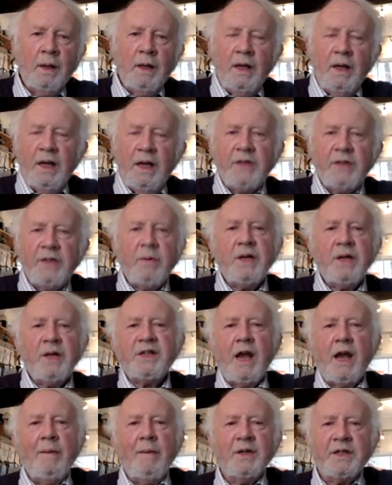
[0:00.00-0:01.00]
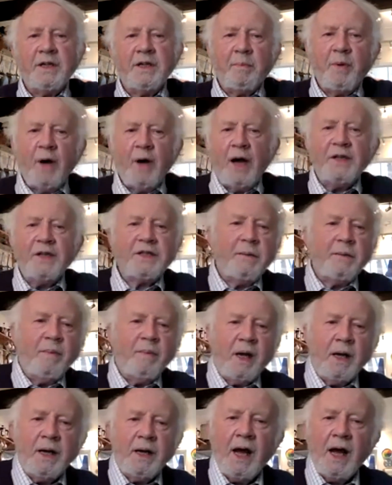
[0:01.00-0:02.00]
His words came as a surprise to
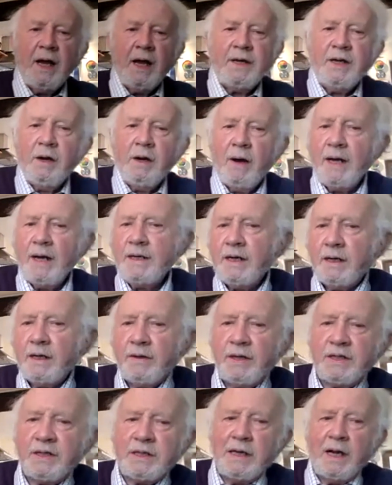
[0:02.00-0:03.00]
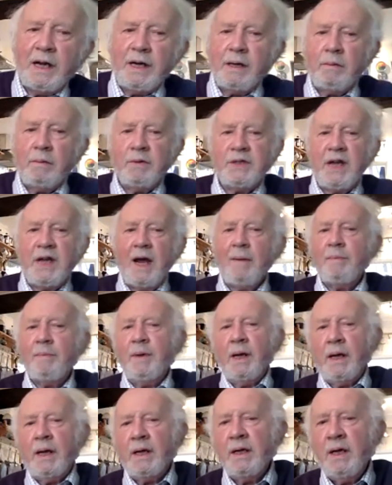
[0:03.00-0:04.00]
me, and I had no idea this learning was
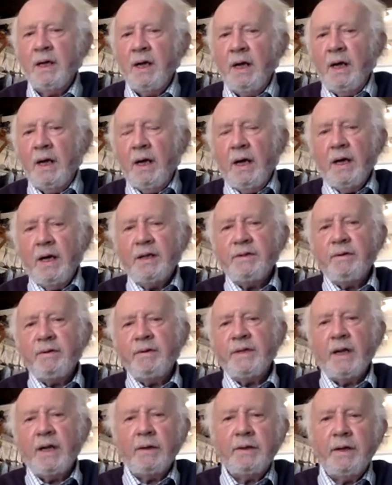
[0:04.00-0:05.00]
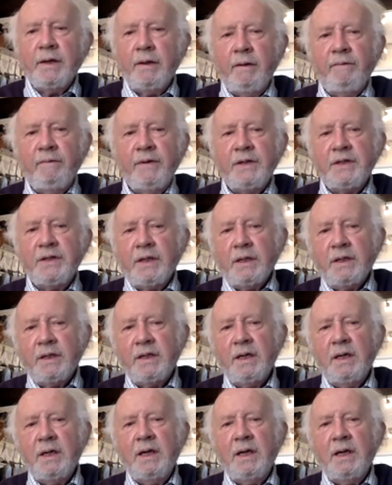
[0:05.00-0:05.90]
happening as a result of the visit.